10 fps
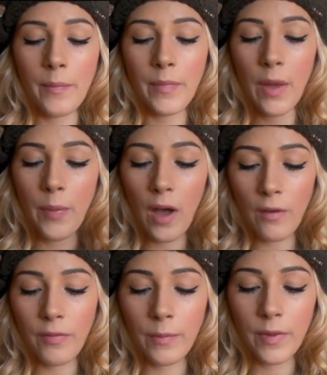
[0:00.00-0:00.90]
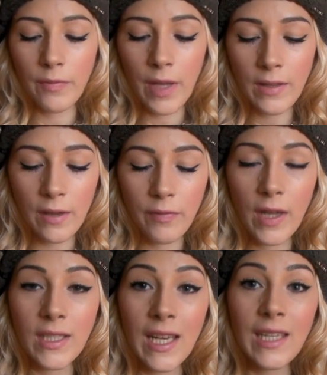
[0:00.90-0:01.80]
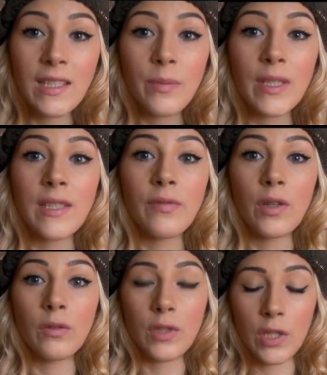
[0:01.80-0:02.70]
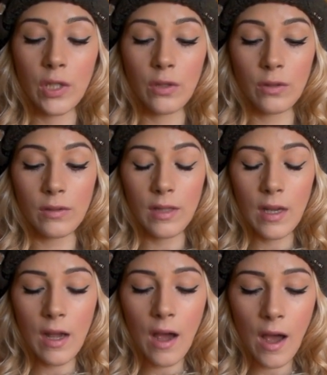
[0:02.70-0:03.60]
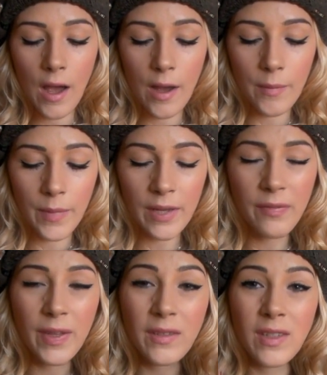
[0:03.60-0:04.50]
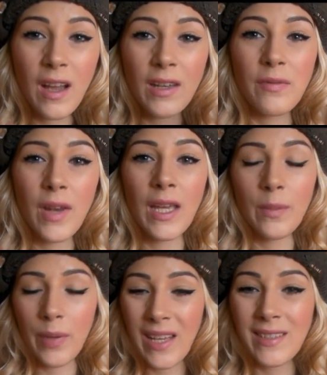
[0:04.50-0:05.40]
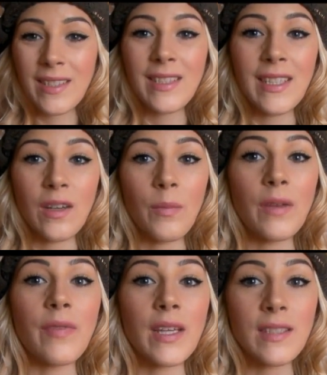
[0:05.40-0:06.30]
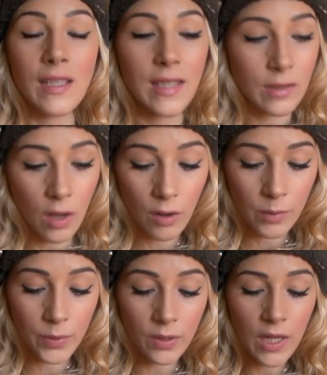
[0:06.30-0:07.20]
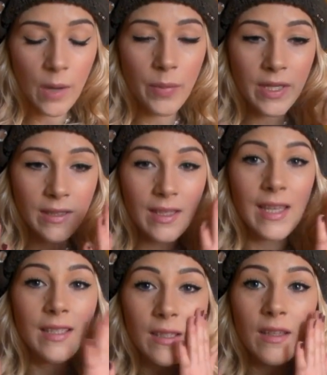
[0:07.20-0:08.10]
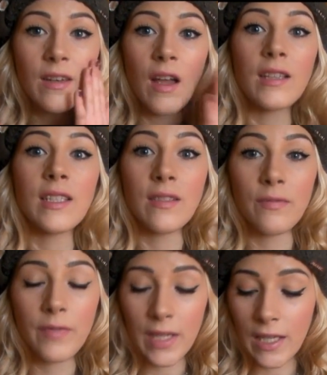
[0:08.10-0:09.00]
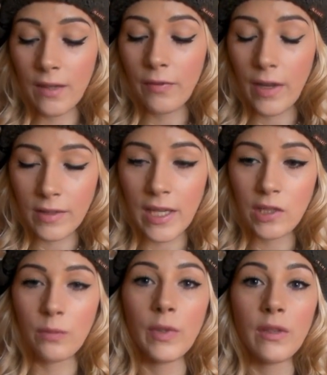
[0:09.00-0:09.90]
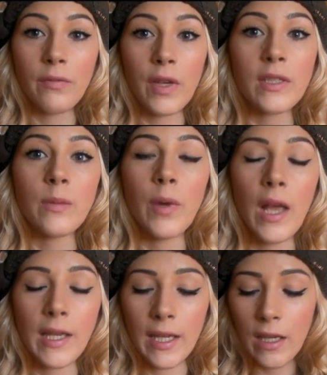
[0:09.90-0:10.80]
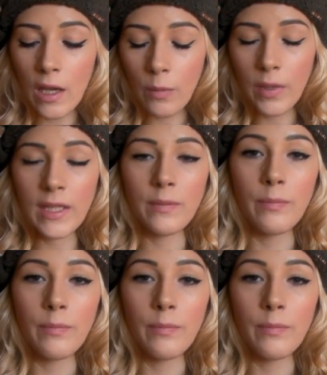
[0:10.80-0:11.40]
Apart from the fact that I find it a little bit difficult to use, It feels kind of like plasticine on my face. That sounds horrible, but it isn't the nicest feeling foundation when you're first applying it. When it's